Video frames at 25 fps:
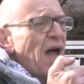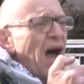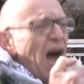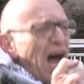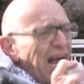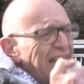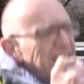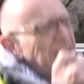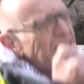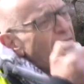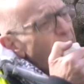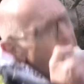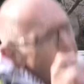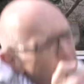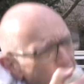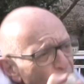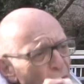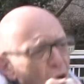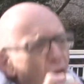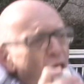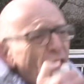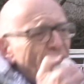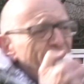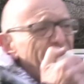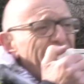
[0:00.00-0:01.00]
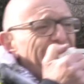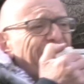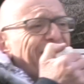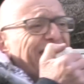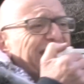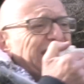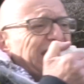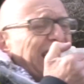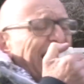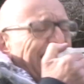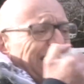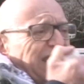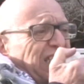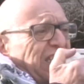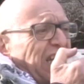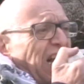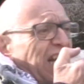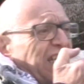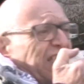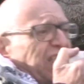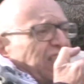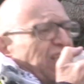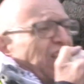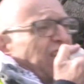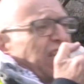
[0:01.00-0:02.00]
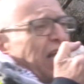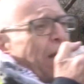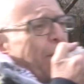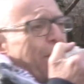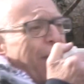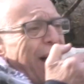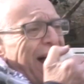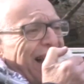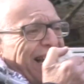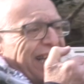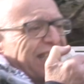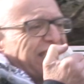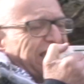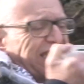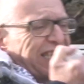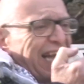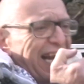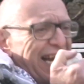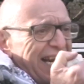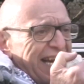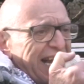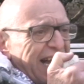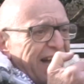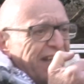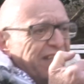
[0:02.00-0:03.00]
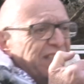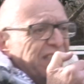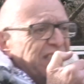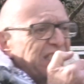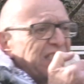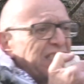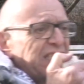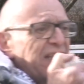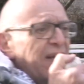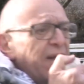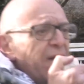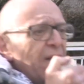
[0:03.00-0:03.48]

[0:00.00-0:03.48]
I support the resistance of the Palestinians.